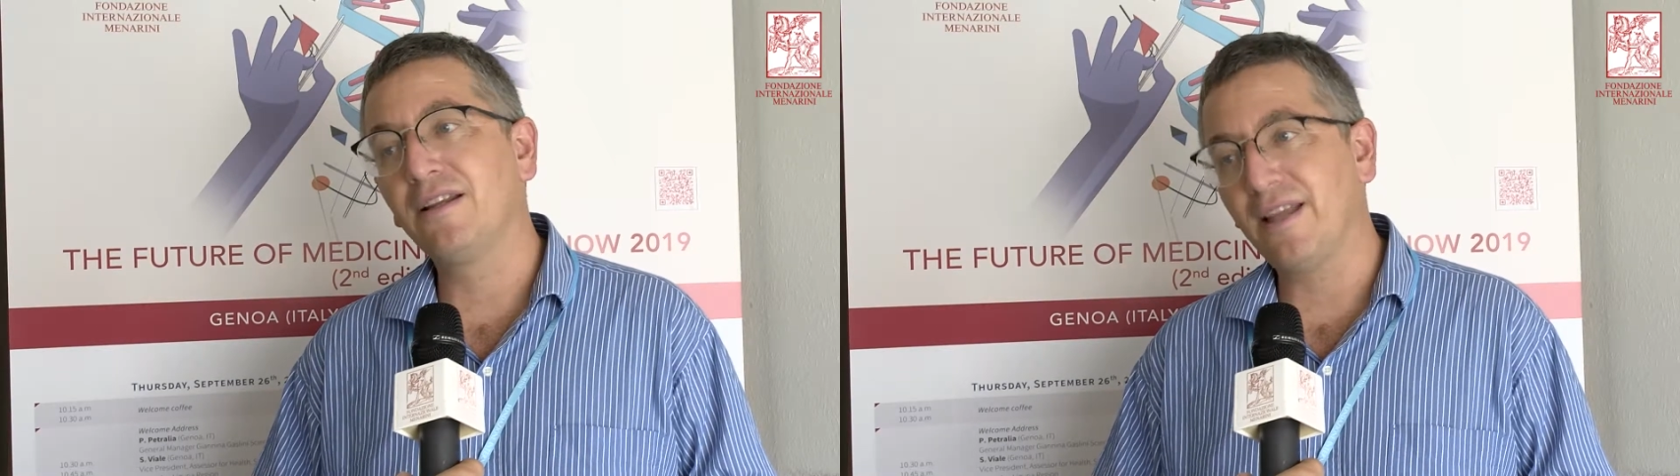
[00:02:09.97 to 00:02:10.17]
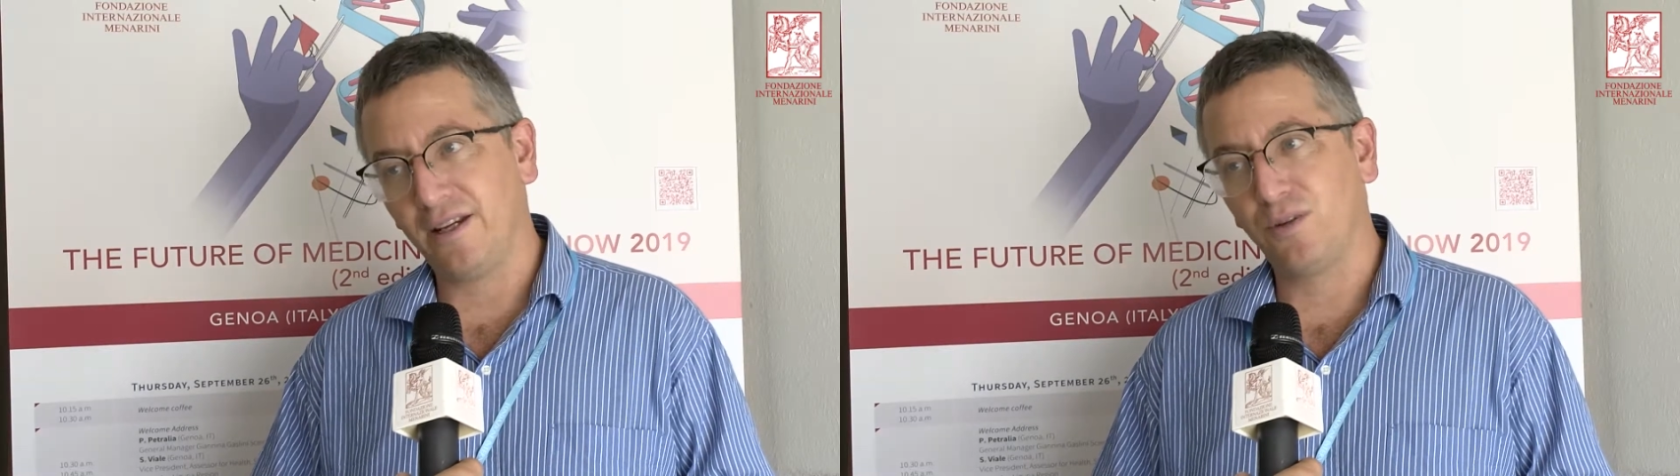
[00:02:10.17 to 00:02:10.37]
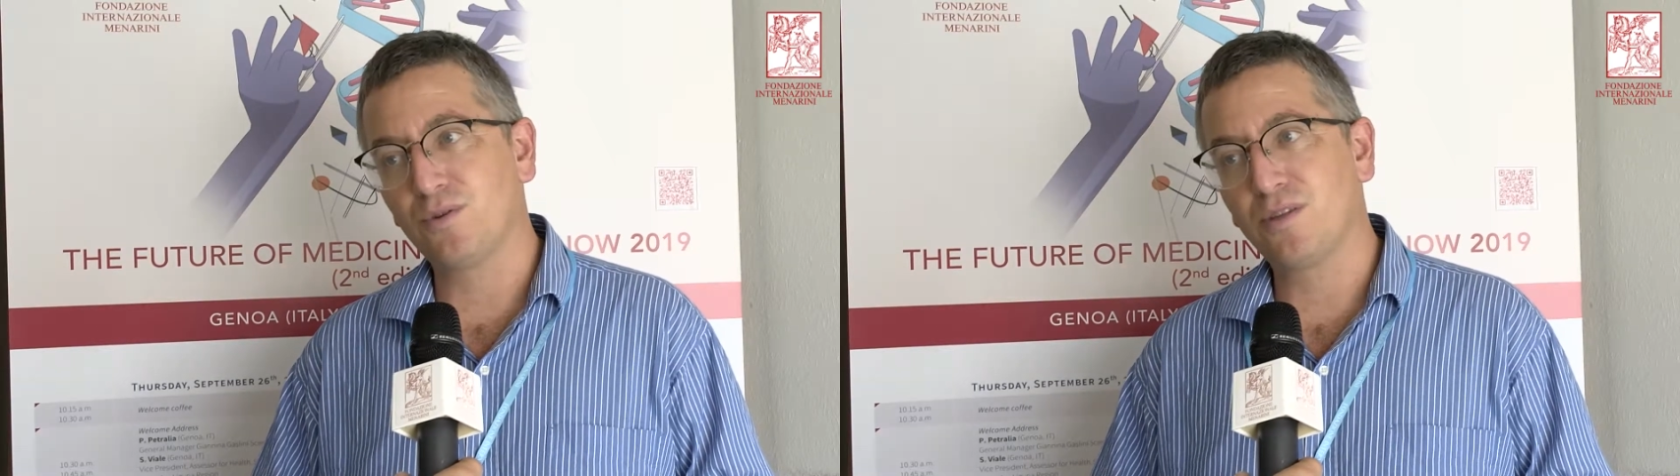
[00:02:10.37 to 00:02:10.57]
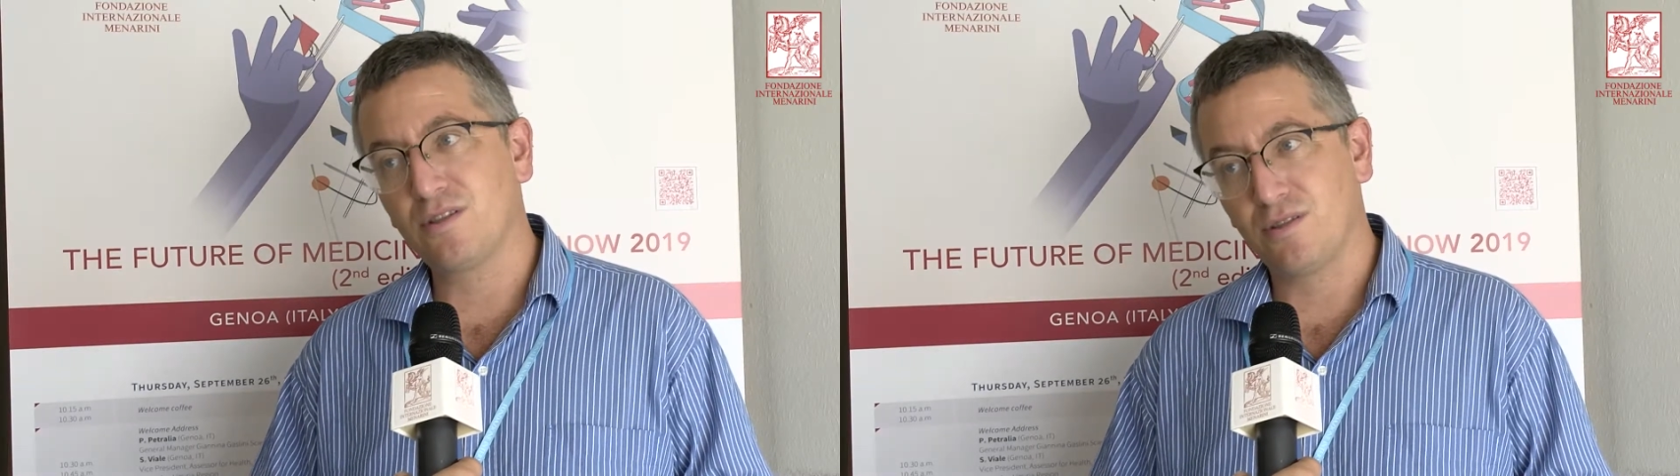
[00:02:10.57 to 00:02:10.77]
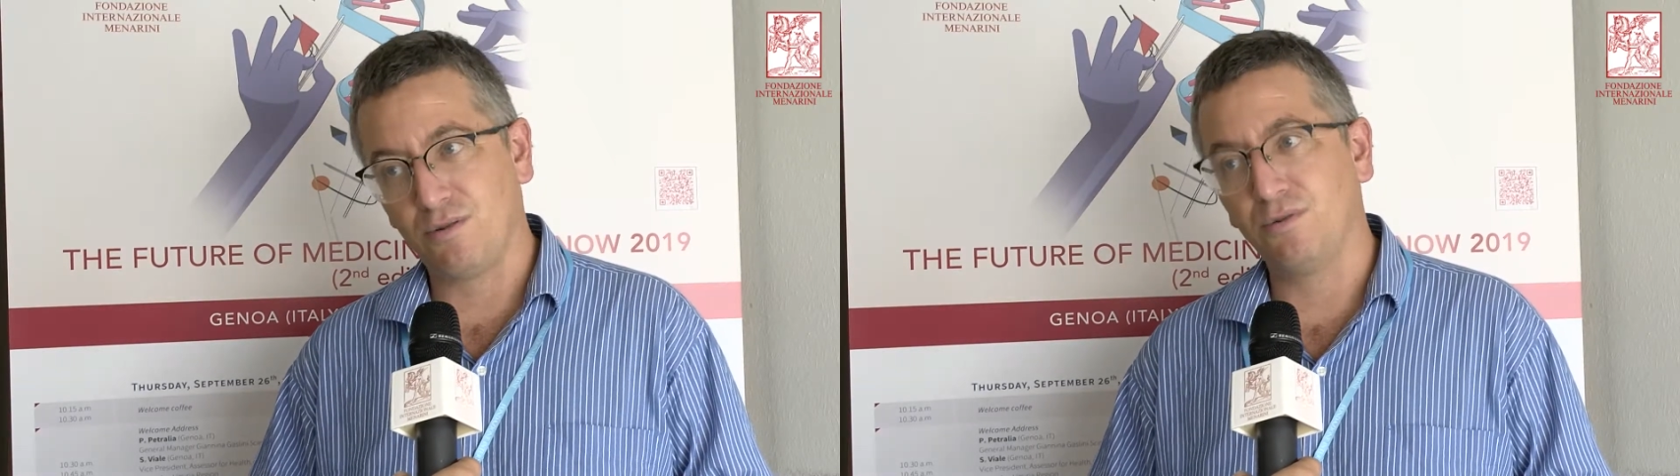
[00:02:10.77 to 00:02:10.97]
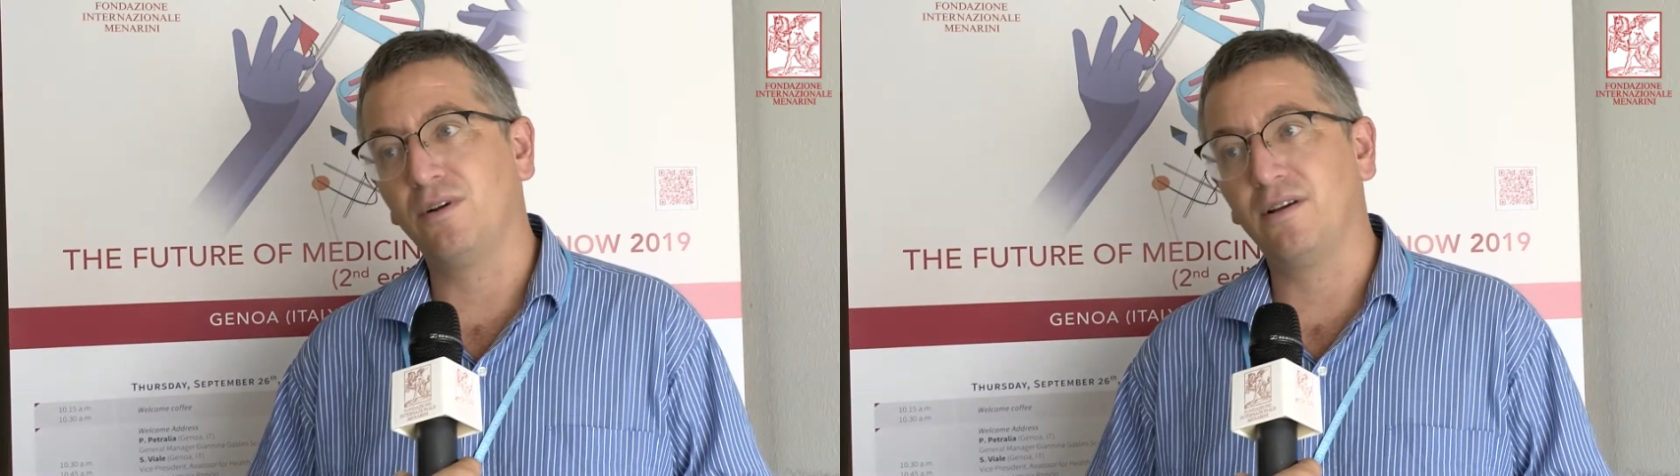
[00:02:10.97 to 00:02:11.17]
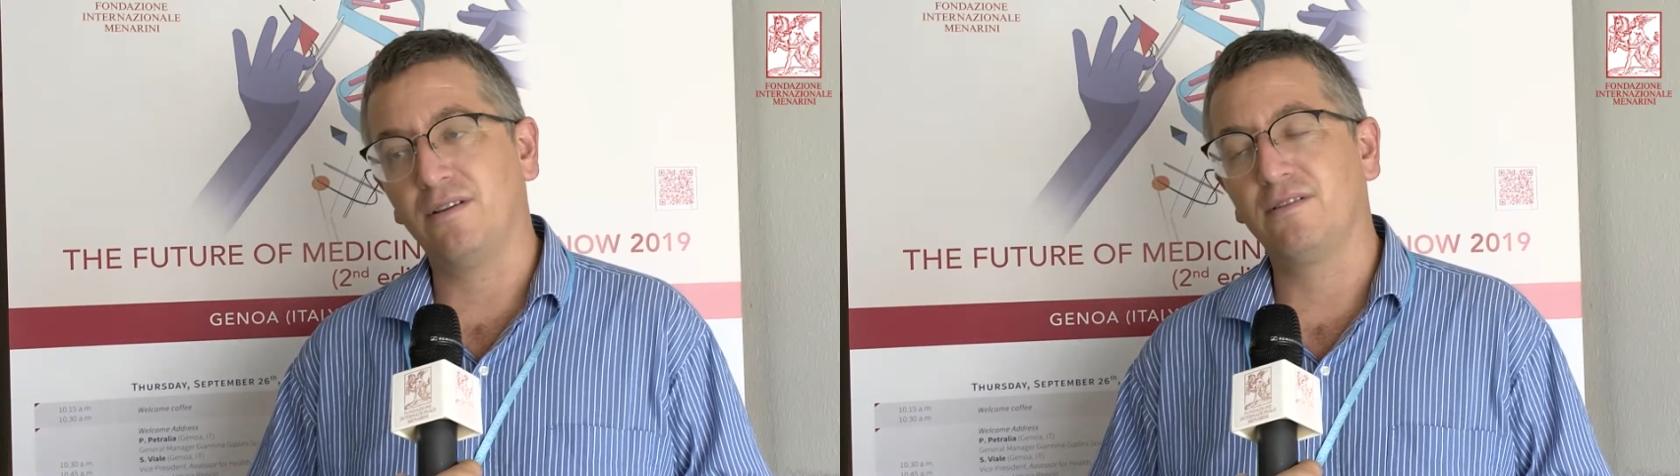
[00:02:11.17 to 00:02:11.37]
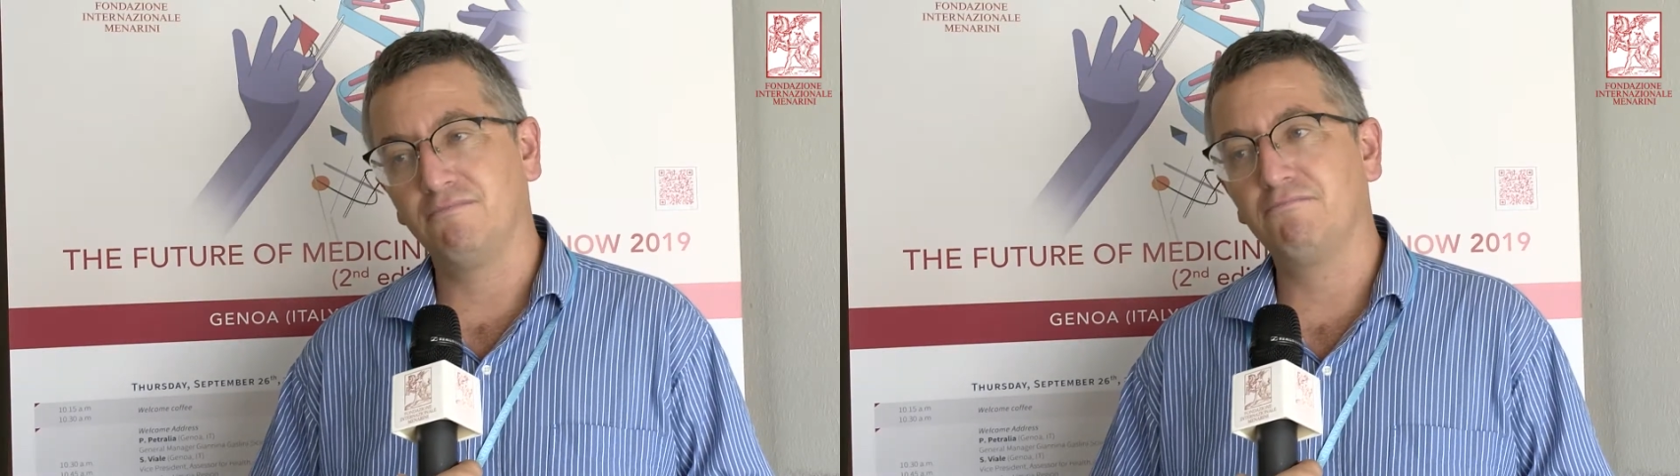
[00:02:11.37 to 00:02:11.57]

diagnosis to a